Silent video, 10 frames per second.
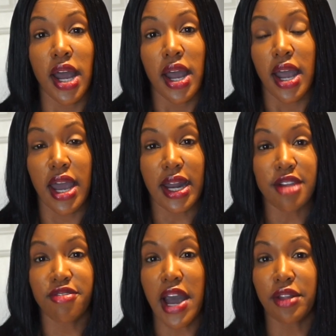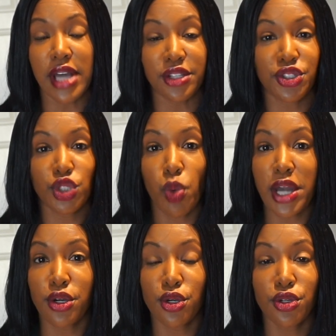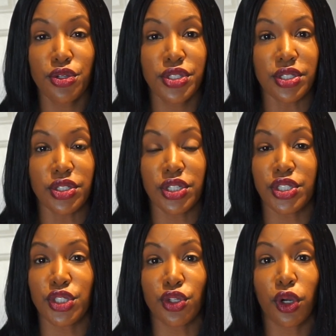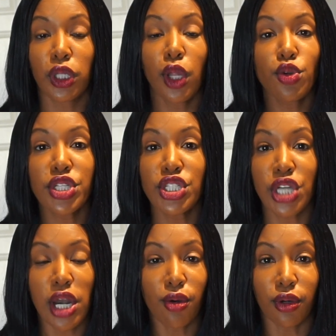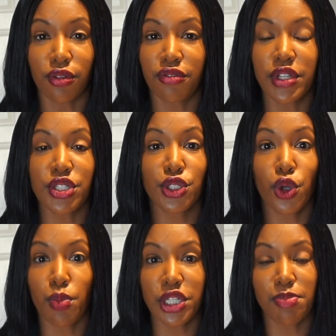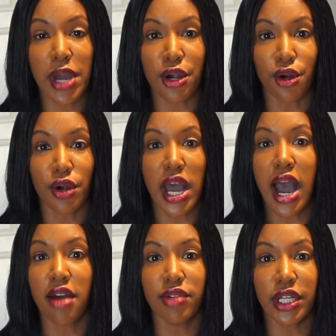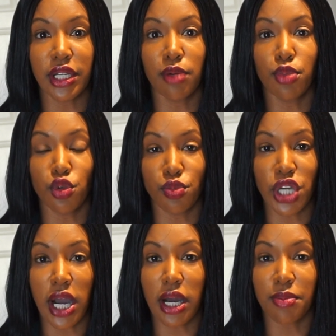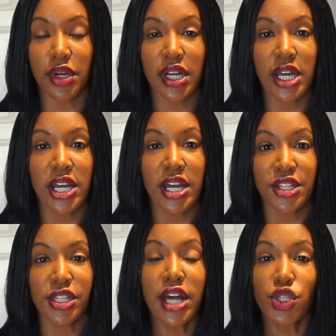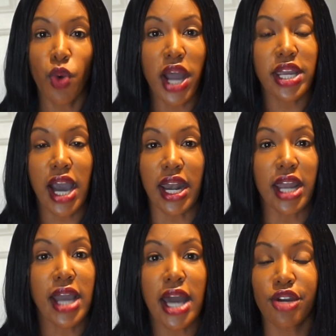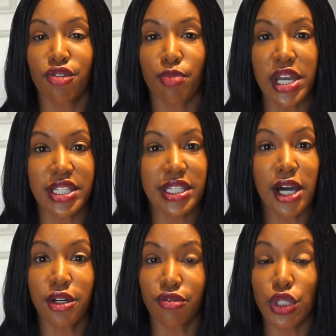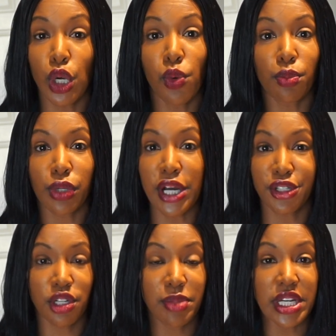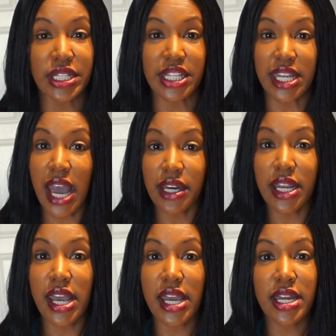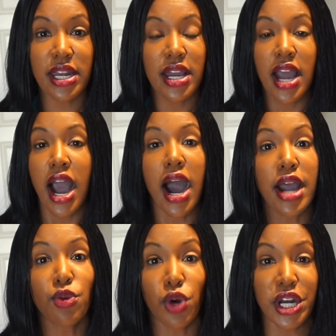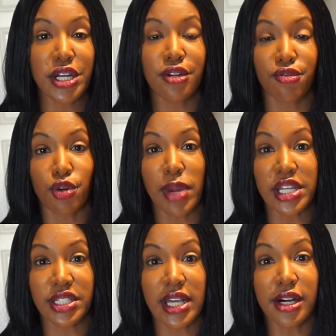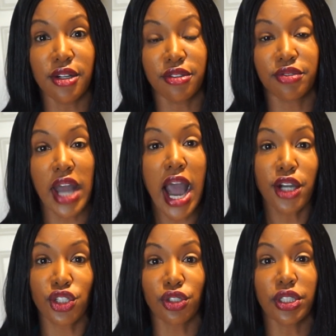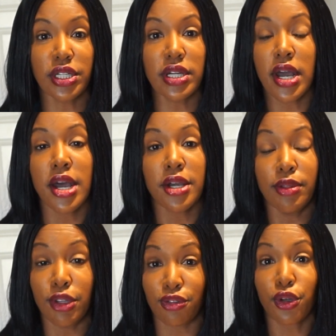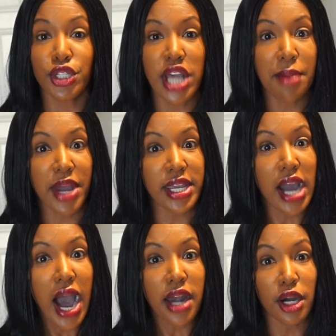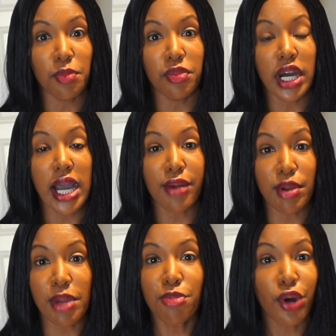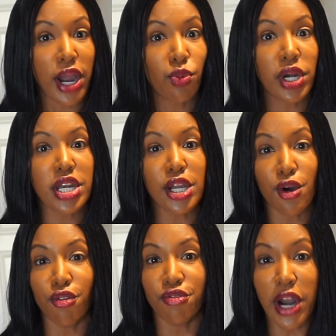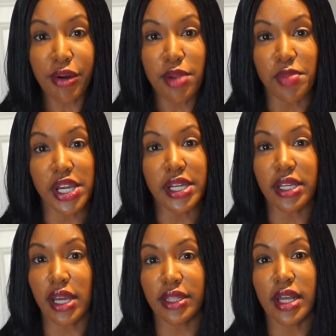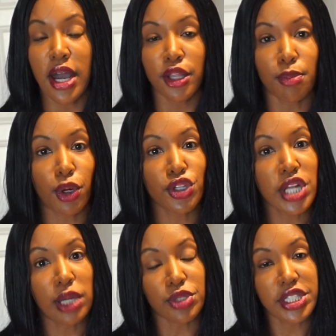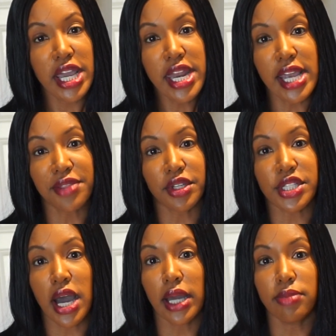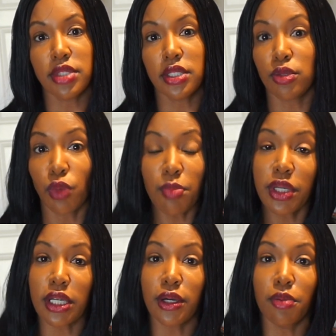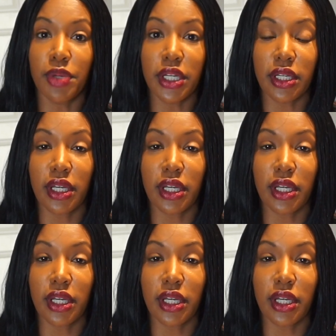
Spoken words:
And I found that sweaters and just clothes in general fit so much better having a boob job. So that's why I got it. I got it for myself. No one pressured me into getting it. I wanted it for myself. Actually, the first time I got them, I remember I wanted to go very big, and the person I was dating at the time didn't want me to go big,